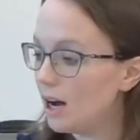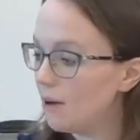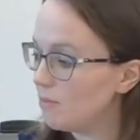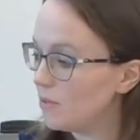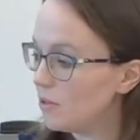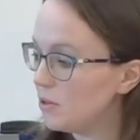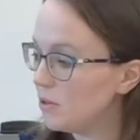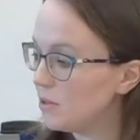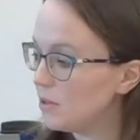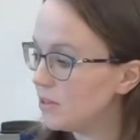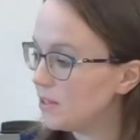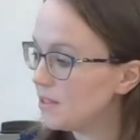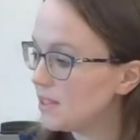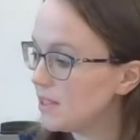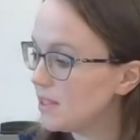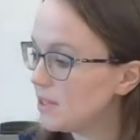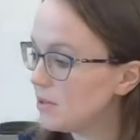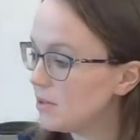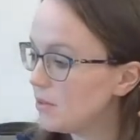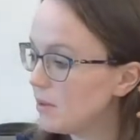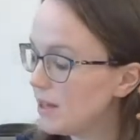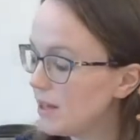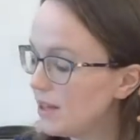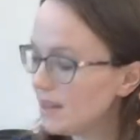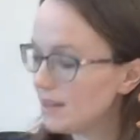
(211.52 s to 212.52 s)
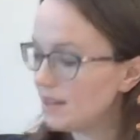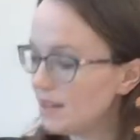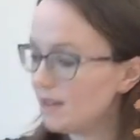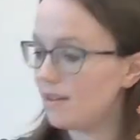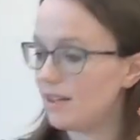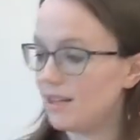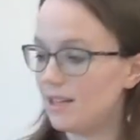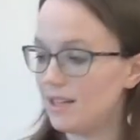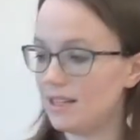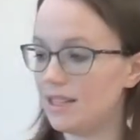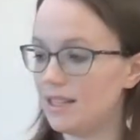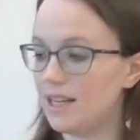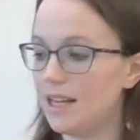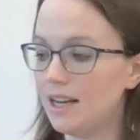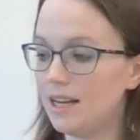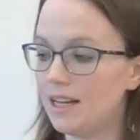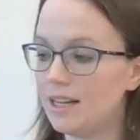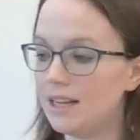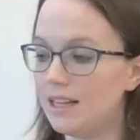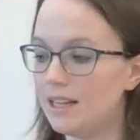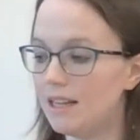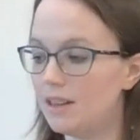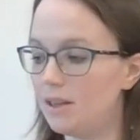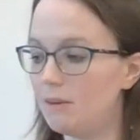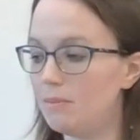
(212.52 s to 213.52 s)
you can see the way that they've indicated
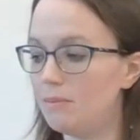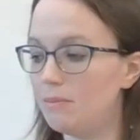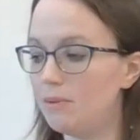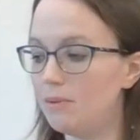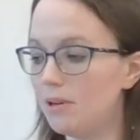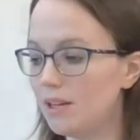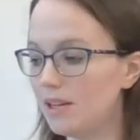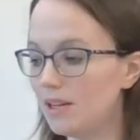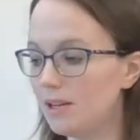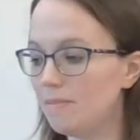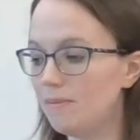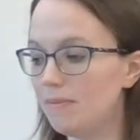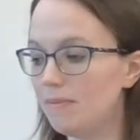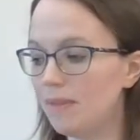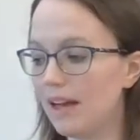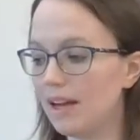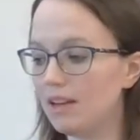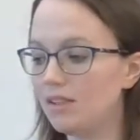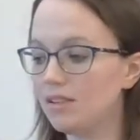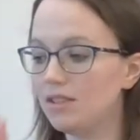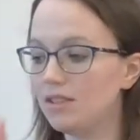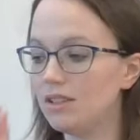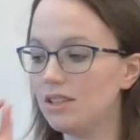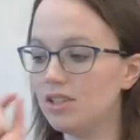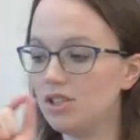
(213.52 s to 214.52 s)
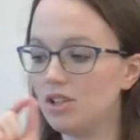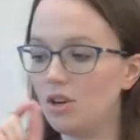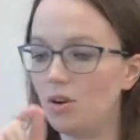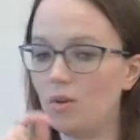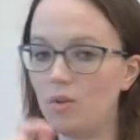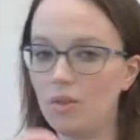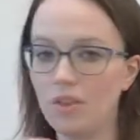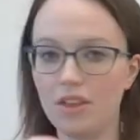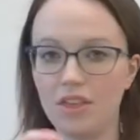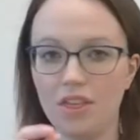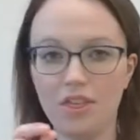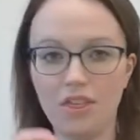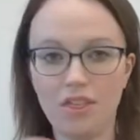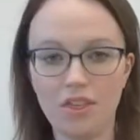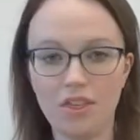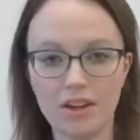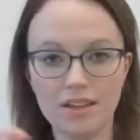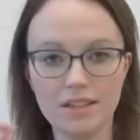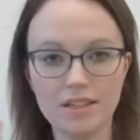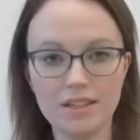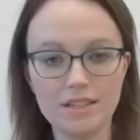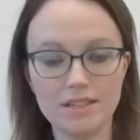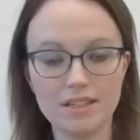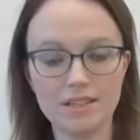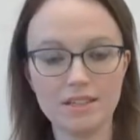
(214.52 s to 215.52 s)
it in the book. They actually show the
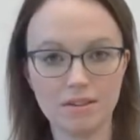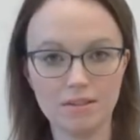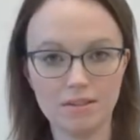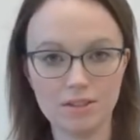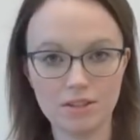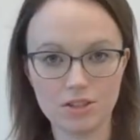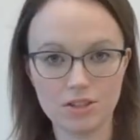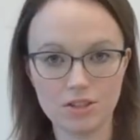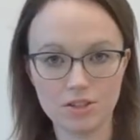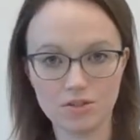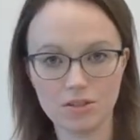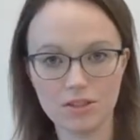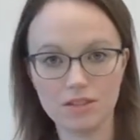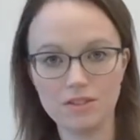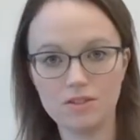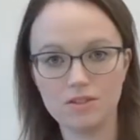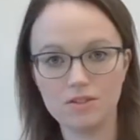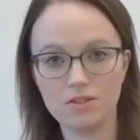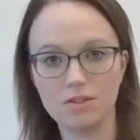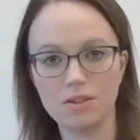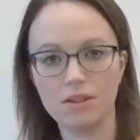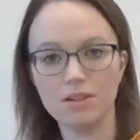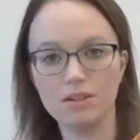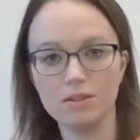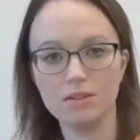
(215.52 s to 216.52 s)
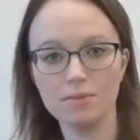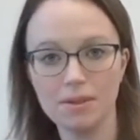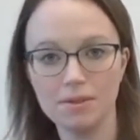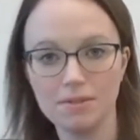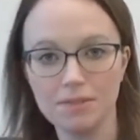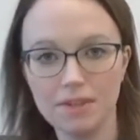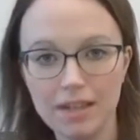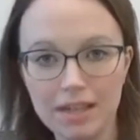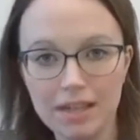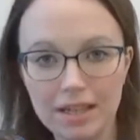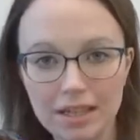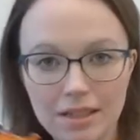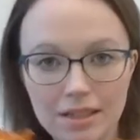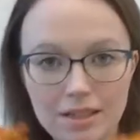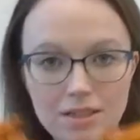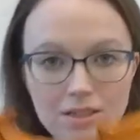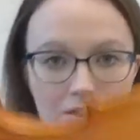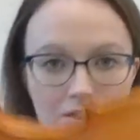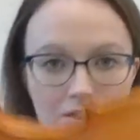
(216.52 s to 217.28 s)
thickness of the string. So here's my violin,